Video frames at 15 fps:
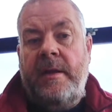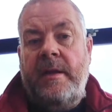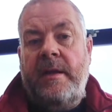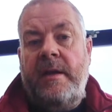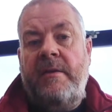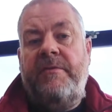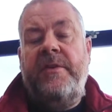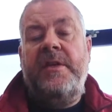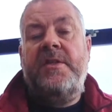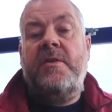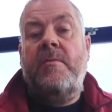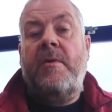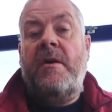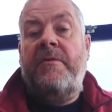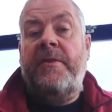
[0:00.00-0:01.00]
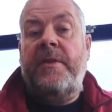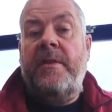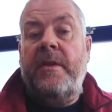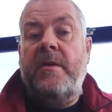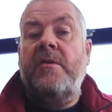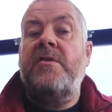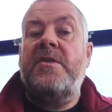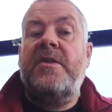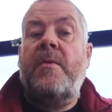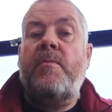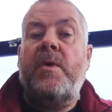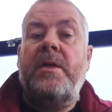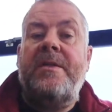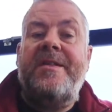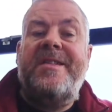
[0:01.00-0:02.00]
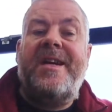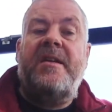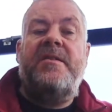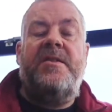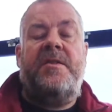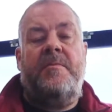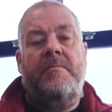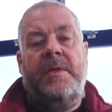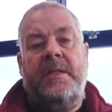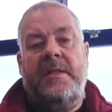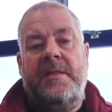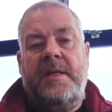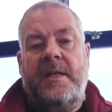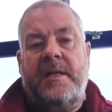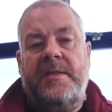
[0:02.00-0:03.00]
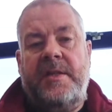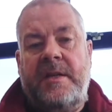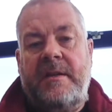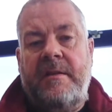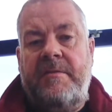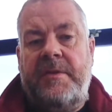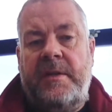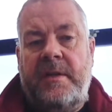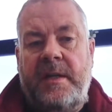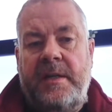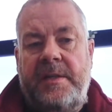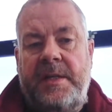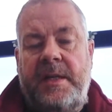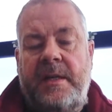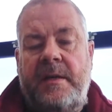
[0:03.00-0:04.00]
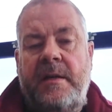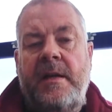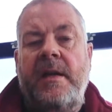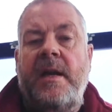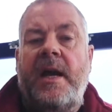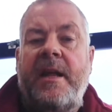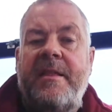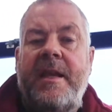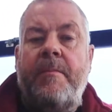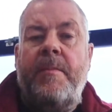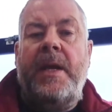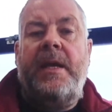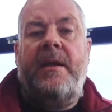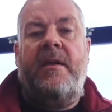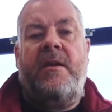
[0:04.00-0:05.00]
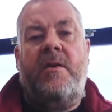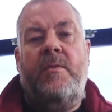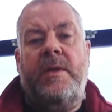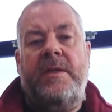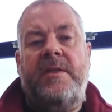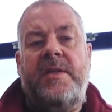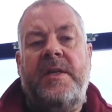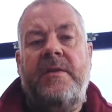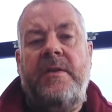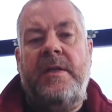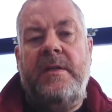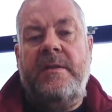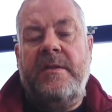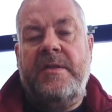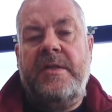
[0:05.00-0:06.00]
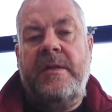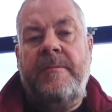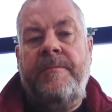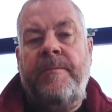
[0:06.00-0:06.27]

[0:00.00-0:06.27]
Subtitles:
Every so often, though, someone does monetize a clever idea and they make quintillions.